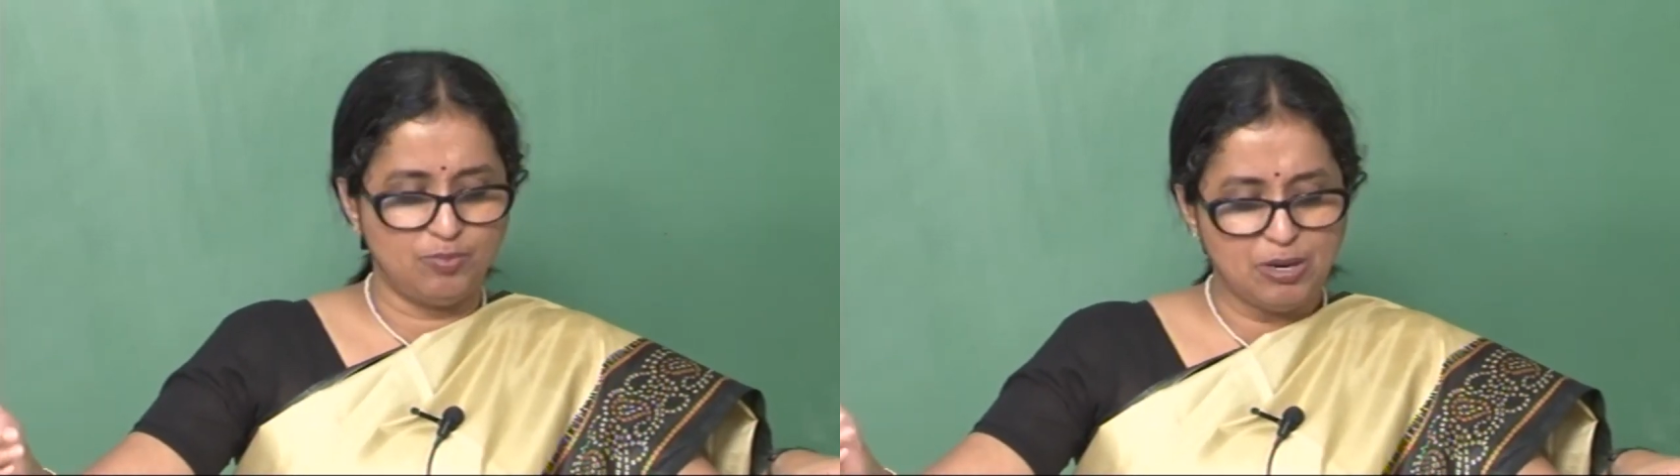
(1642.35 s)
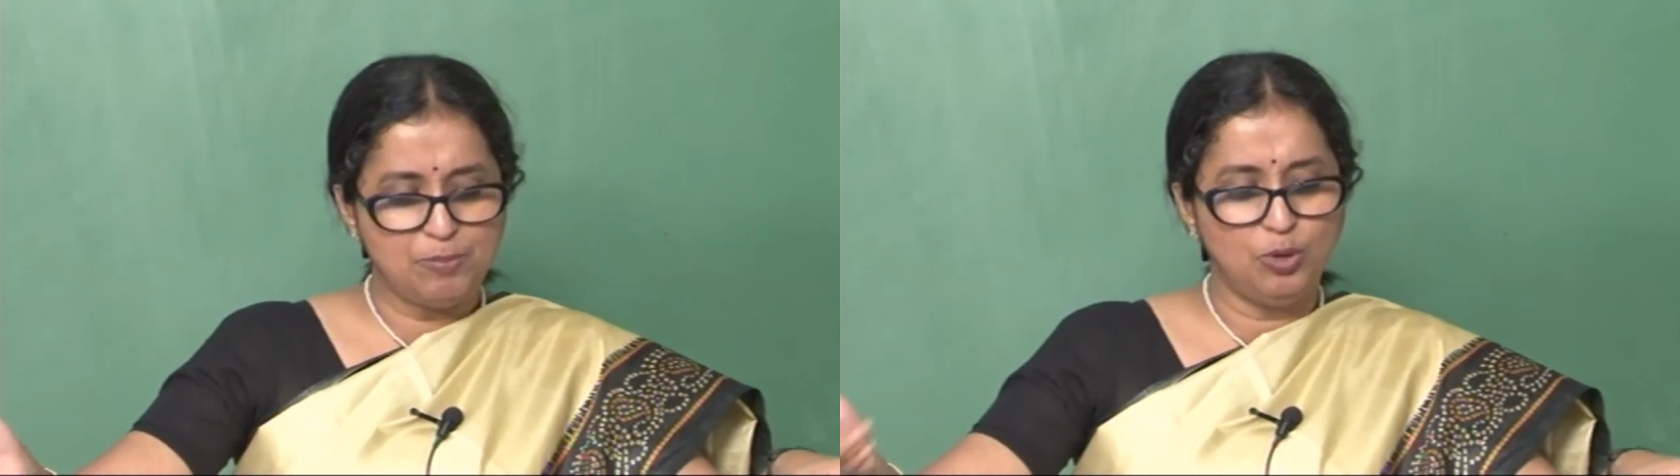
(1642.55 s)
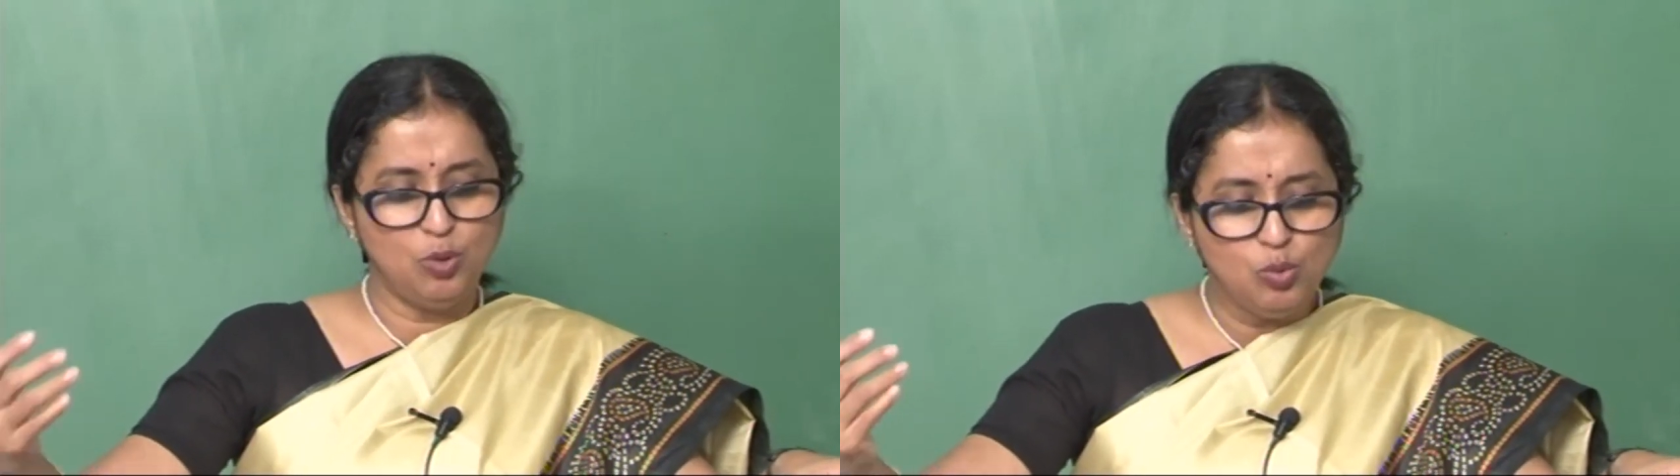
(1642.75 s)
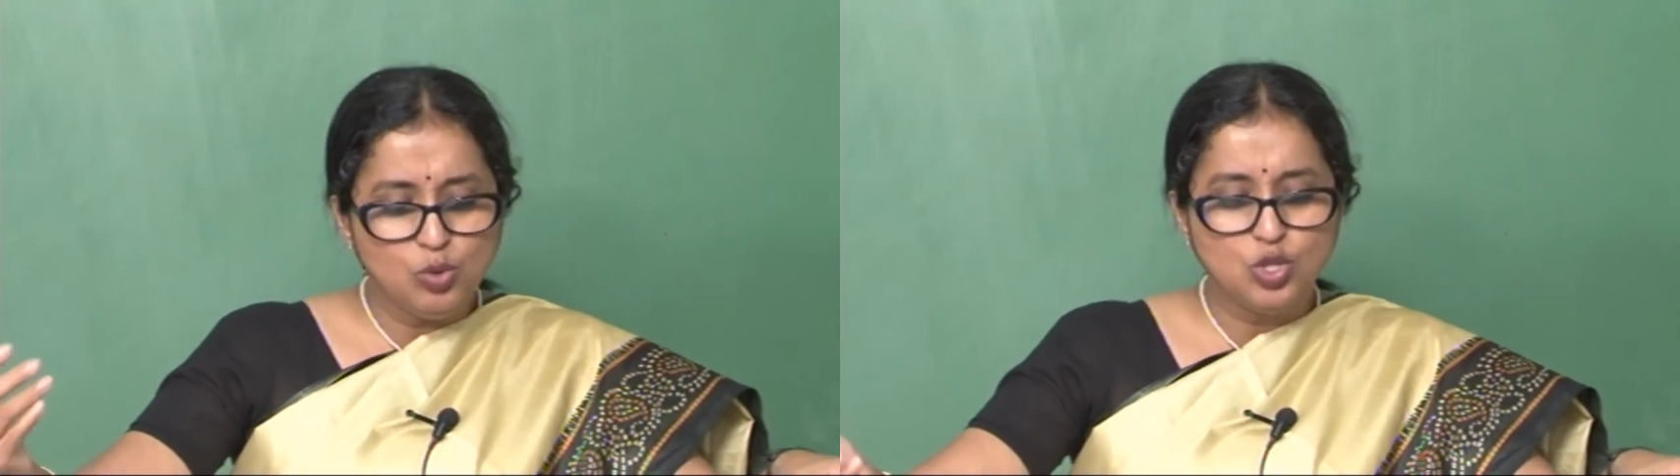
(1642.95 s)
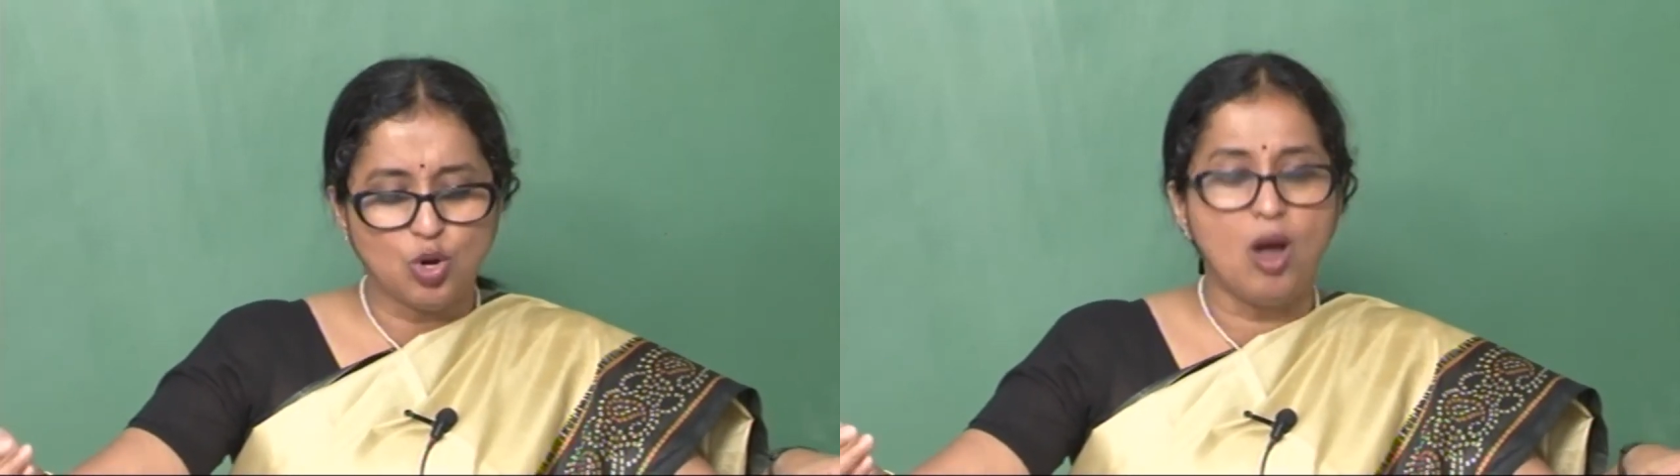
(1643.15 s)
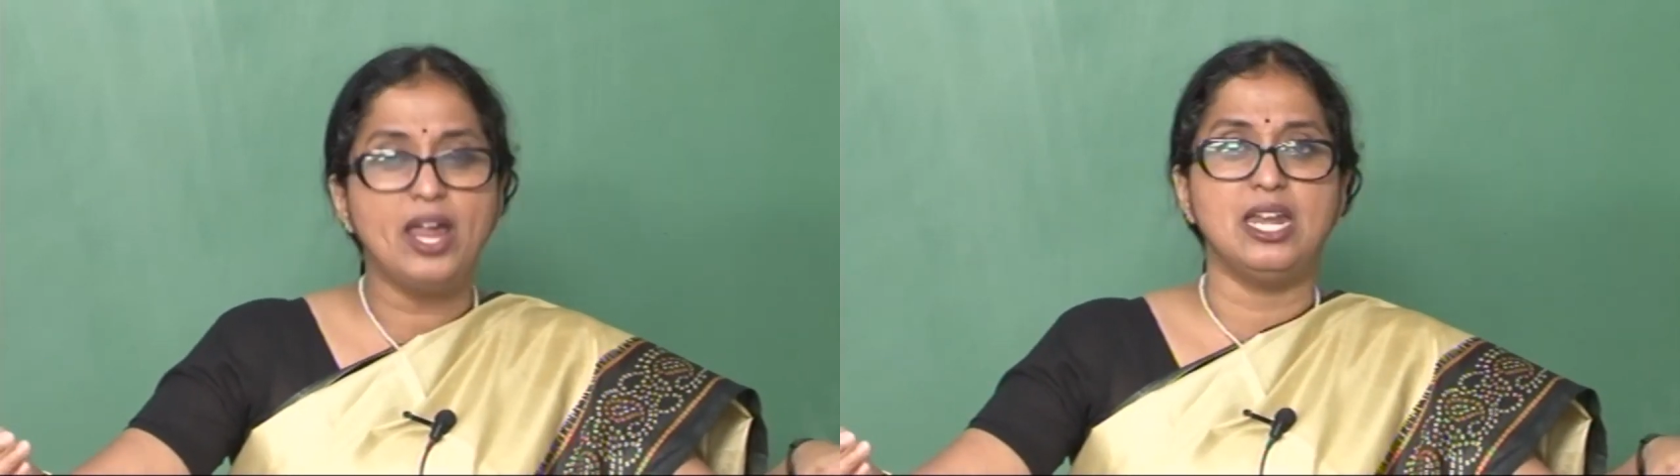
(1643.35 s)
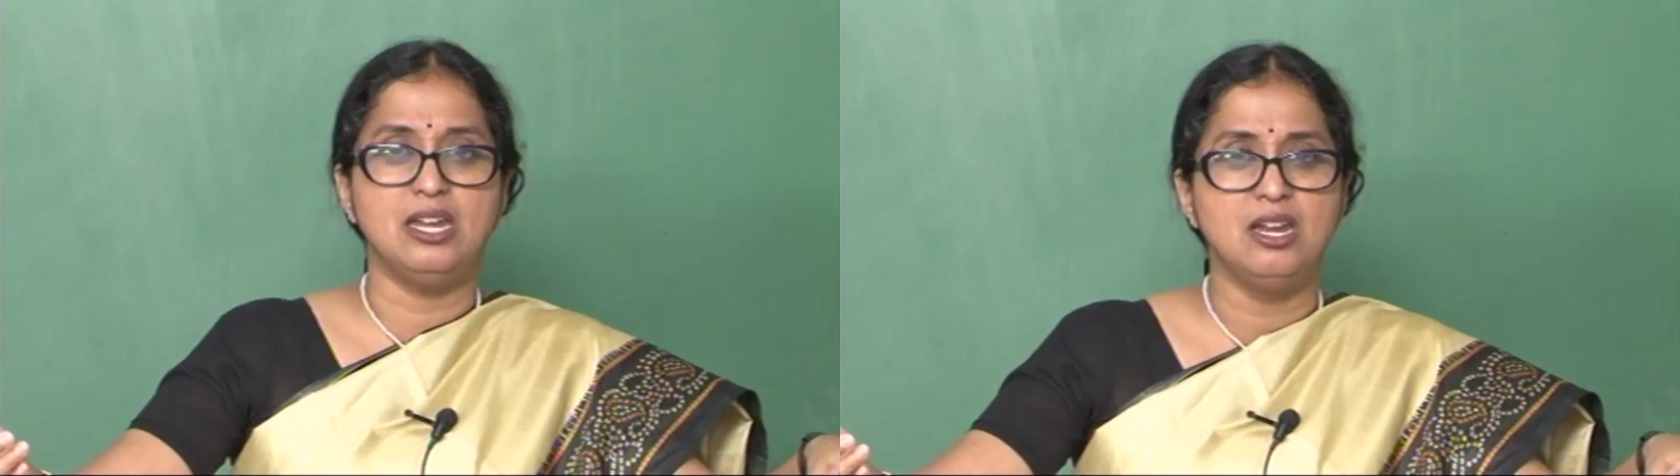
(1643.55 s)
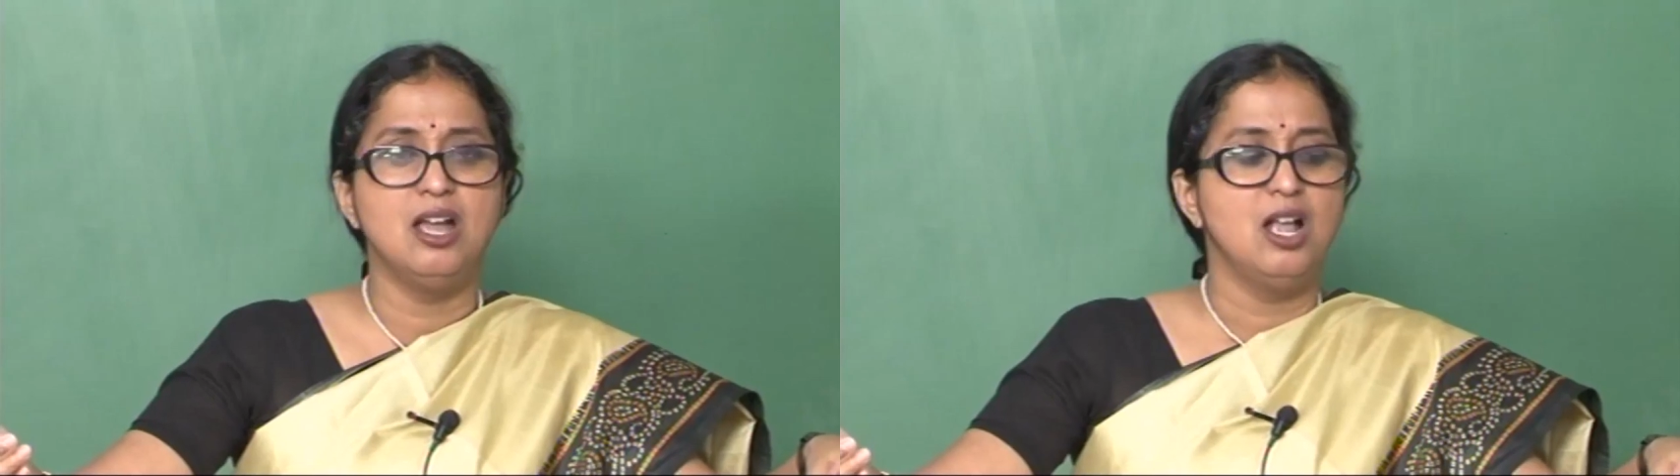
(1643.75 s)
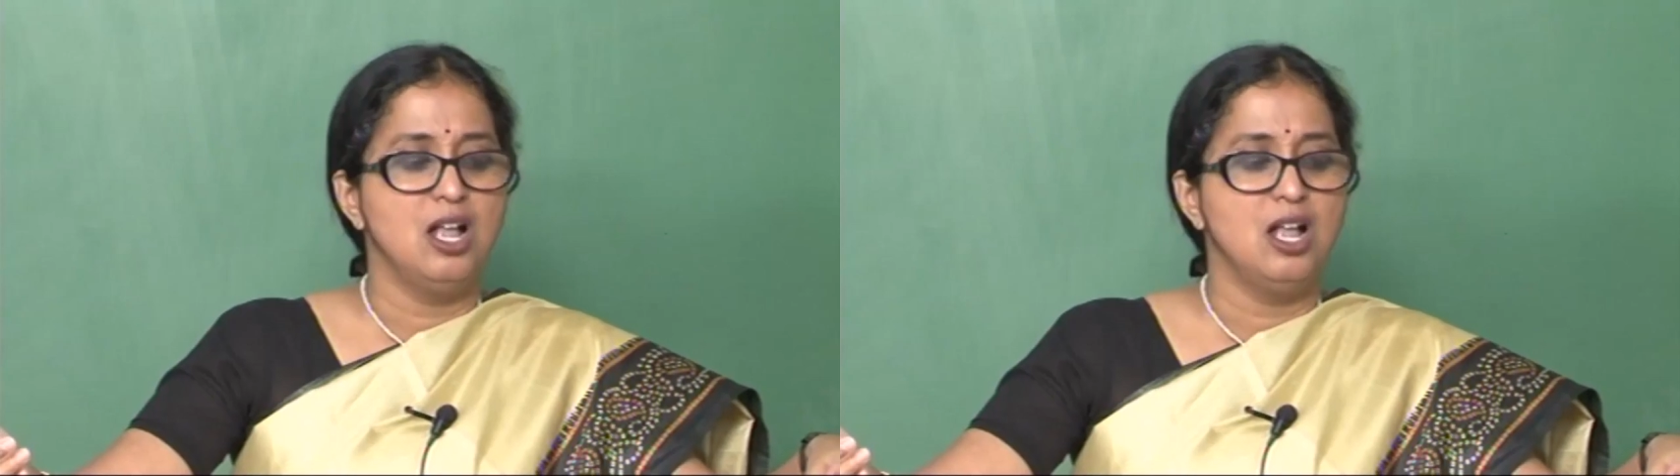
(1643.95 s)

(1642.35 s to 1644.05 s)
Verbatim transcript: people who join